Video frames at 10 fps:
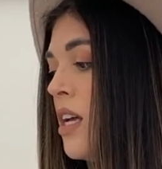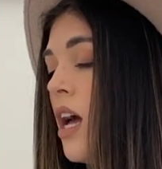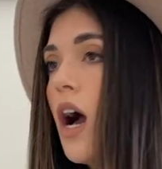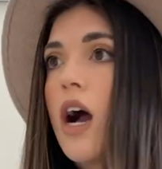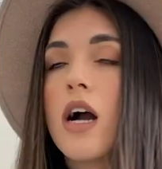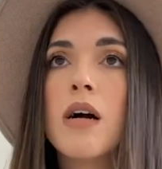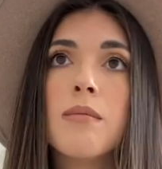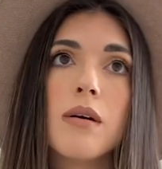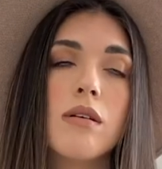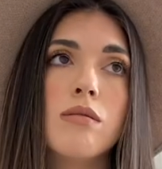
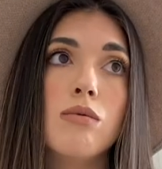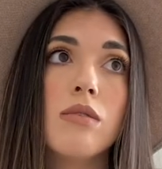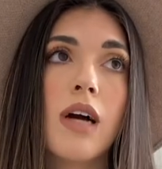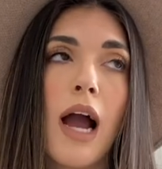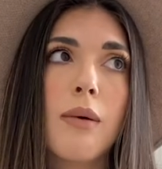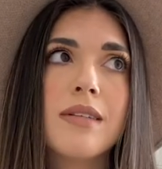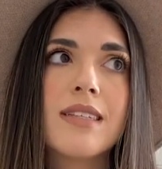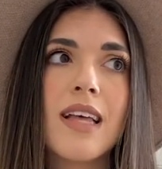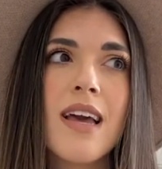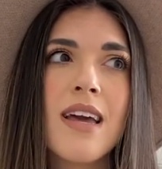Um, oh, I would
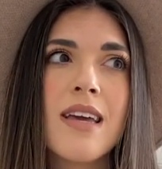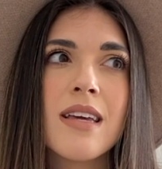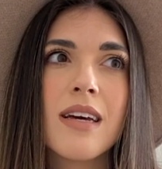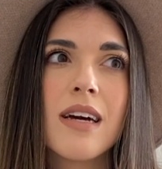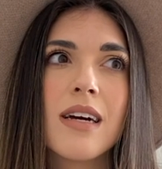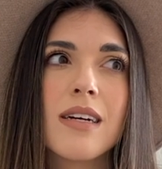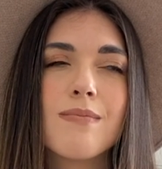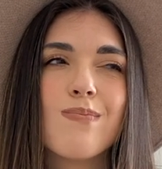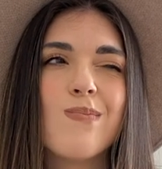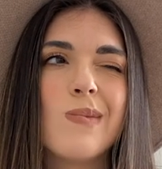say
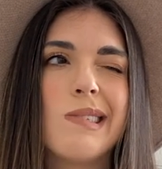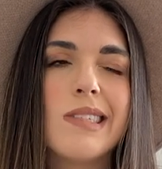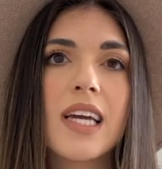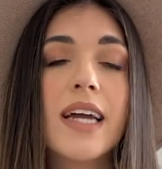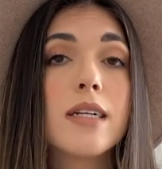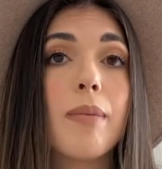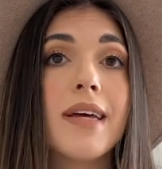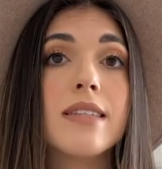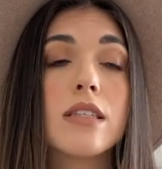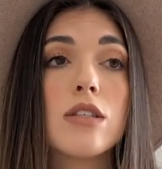it kind of
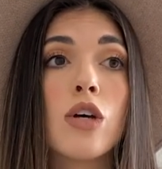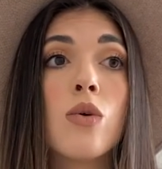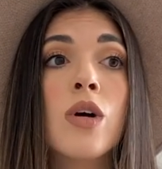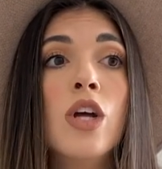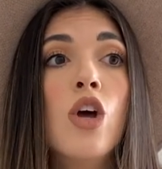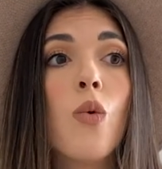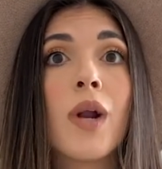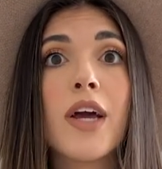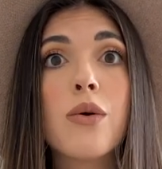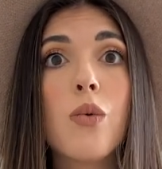depends. So when
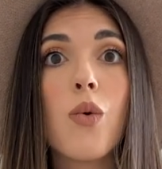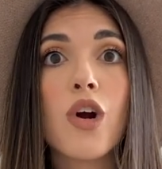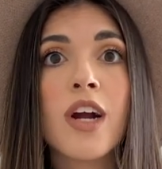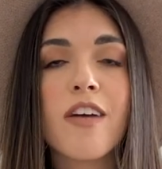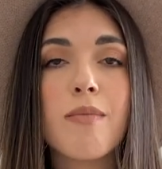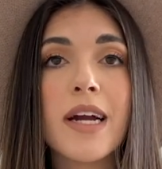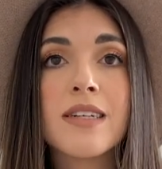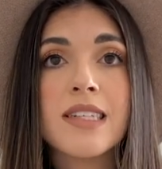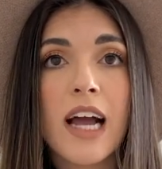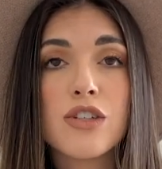I go to work, if my hair is
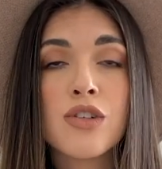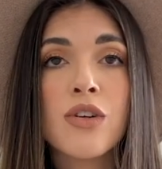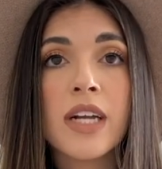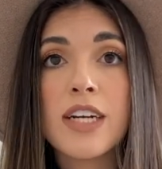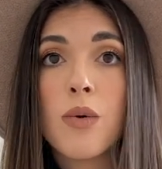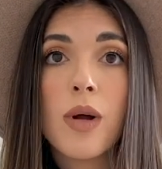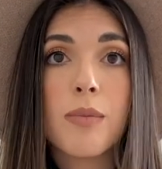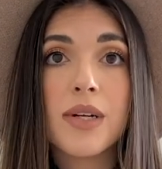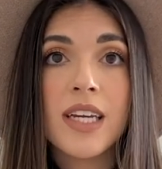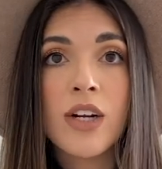natural and I don't want to
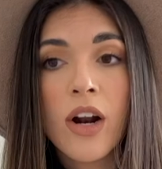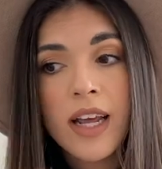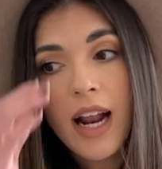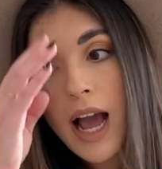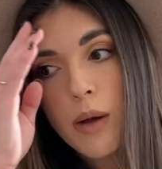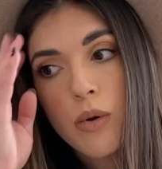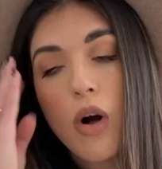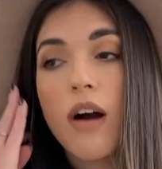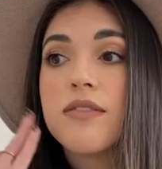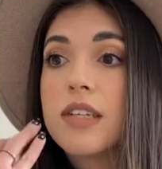put heat on it, I will
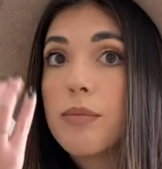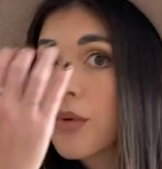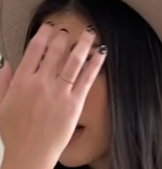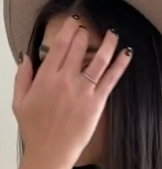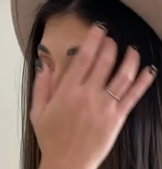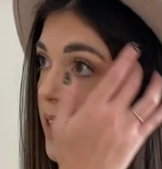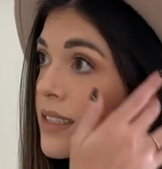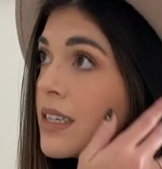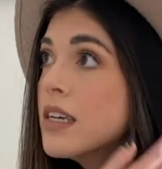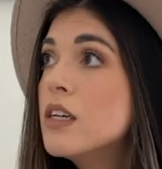often braid
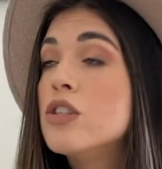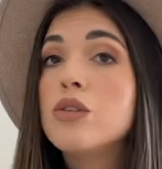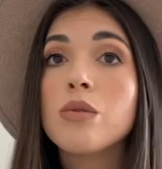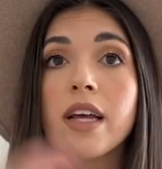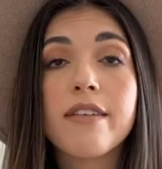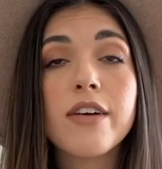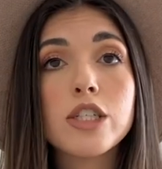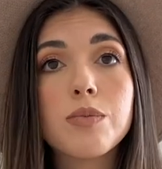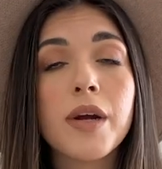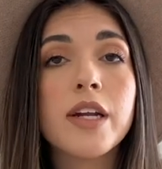it, do like a
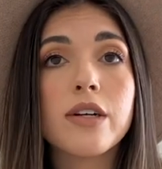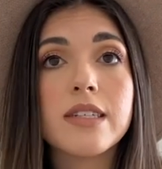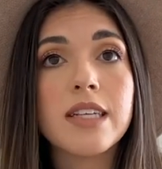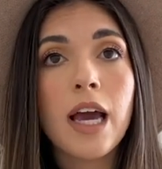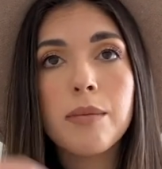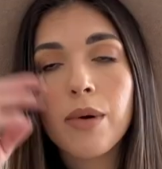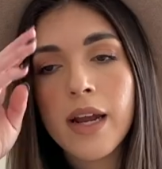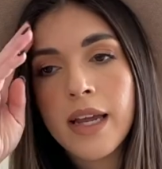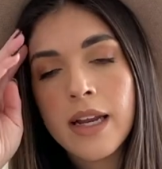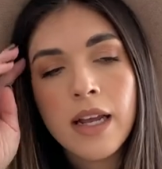French braid or a side
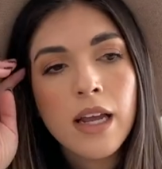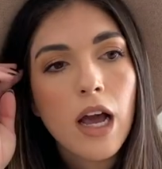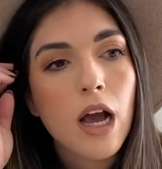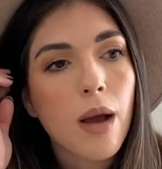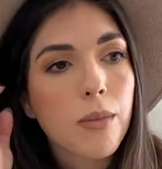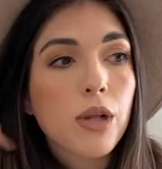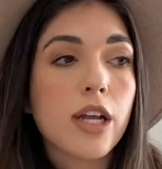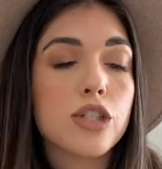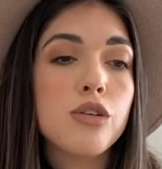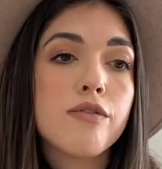braid, um, or like
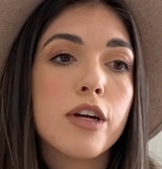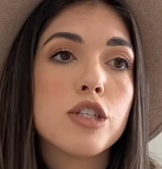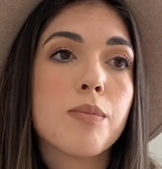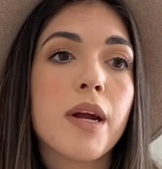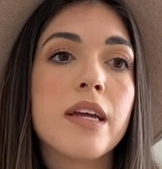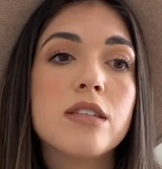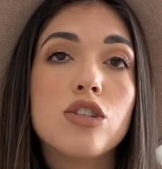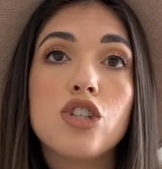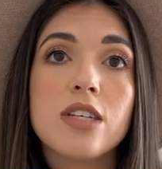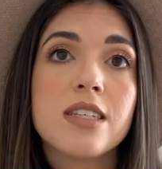two French braids
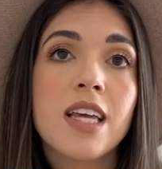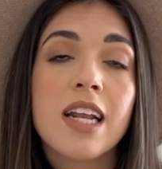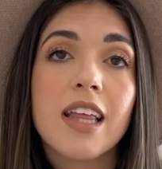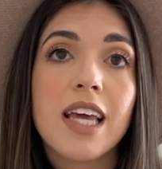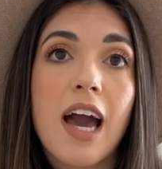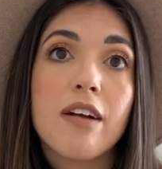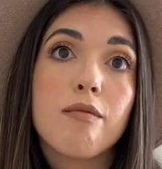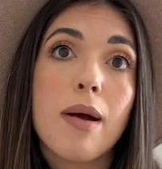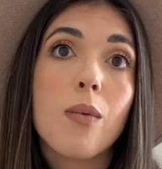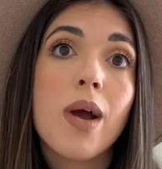just to get it like out of
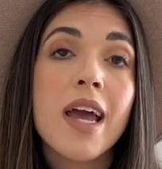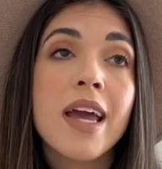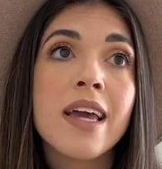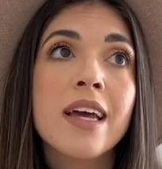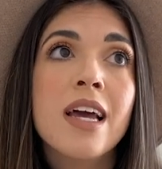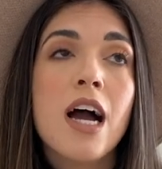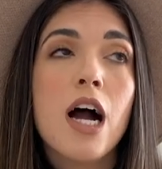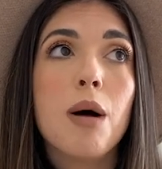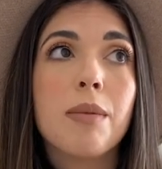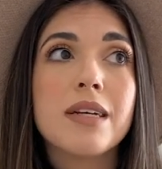my way.
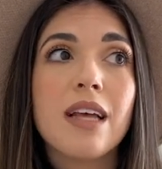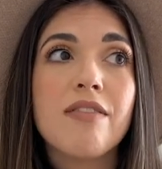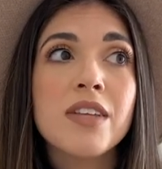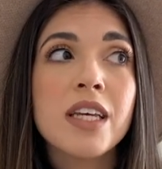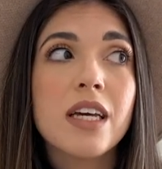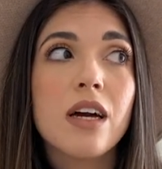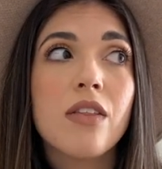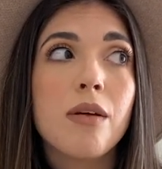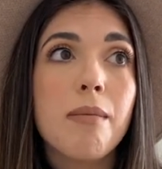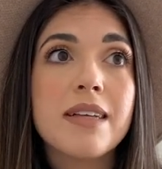Um, cause I feel like
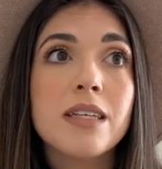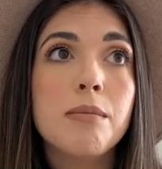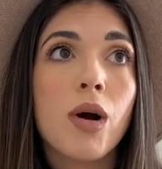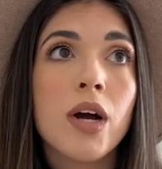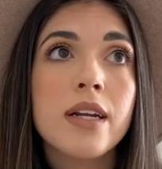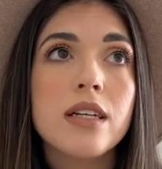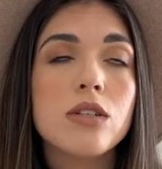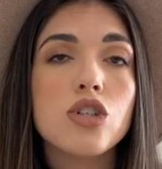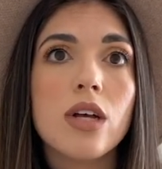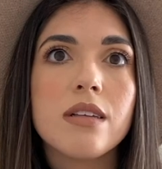the messy bun is
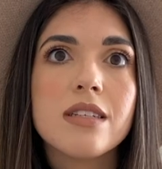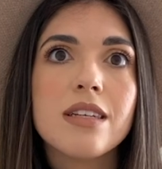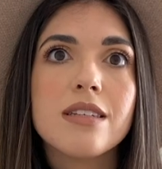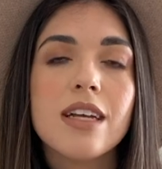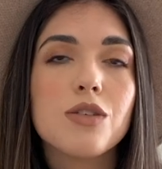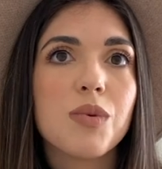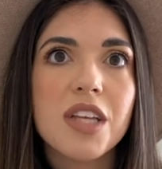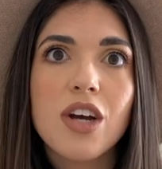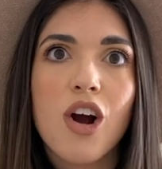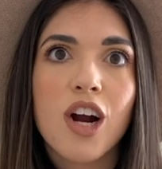just, it's
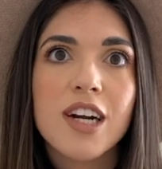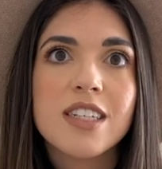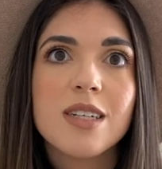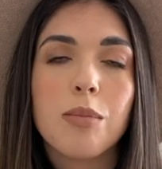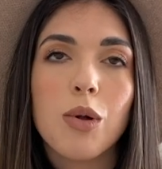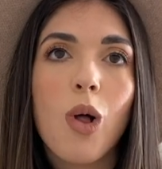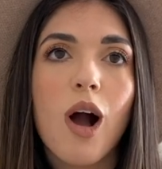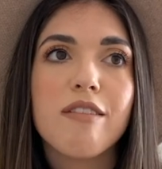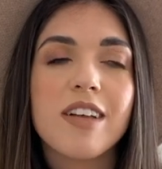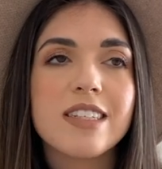really hard to pull
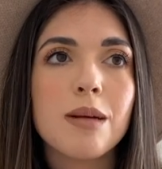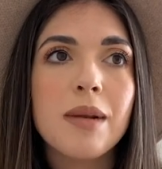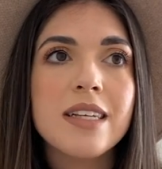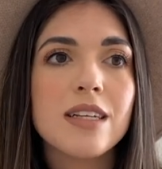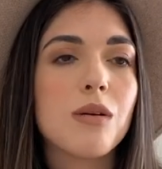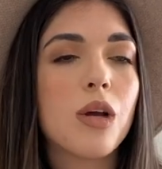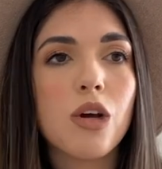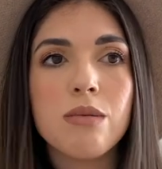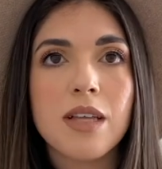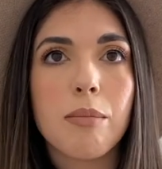off. Like some days it, it
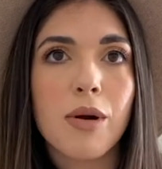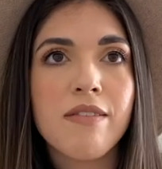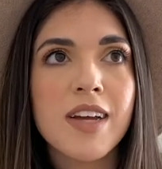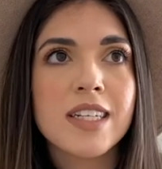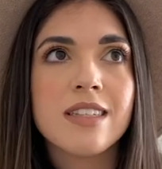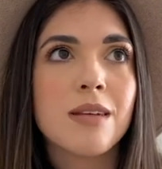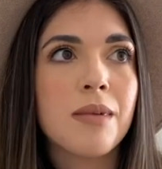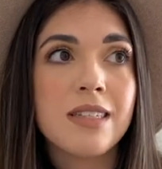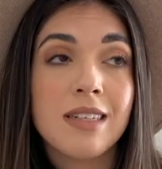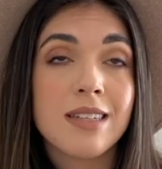goes up perfect and some
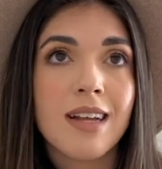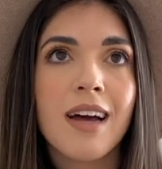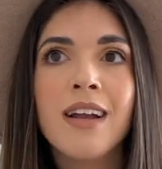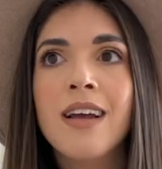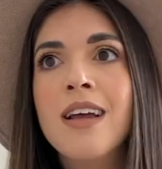days it does not.